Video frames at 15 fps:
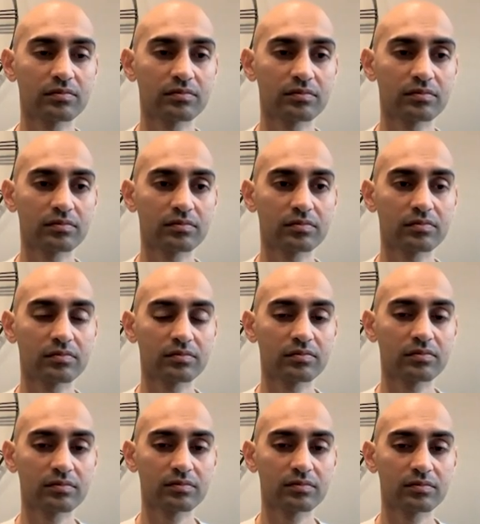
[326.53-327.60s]

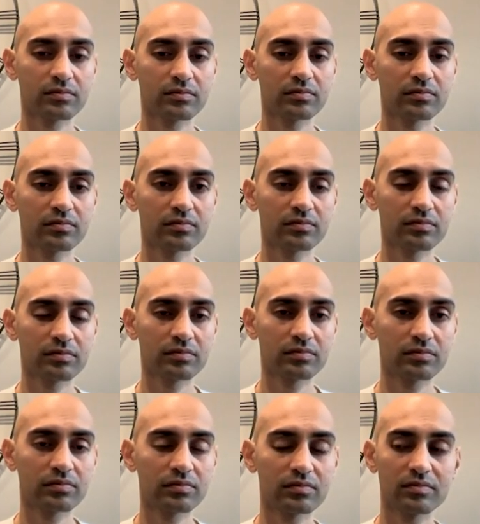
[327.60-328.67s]

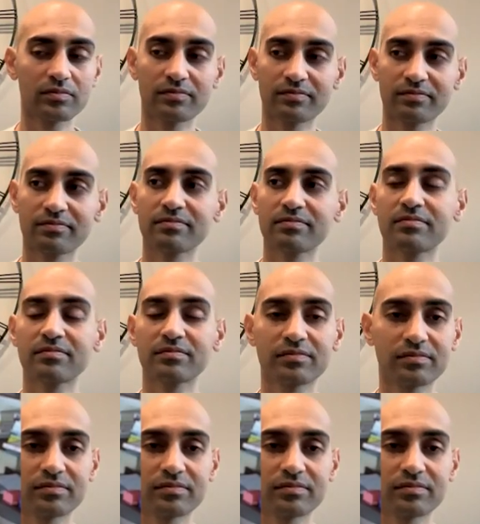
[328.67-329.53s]
[no speech]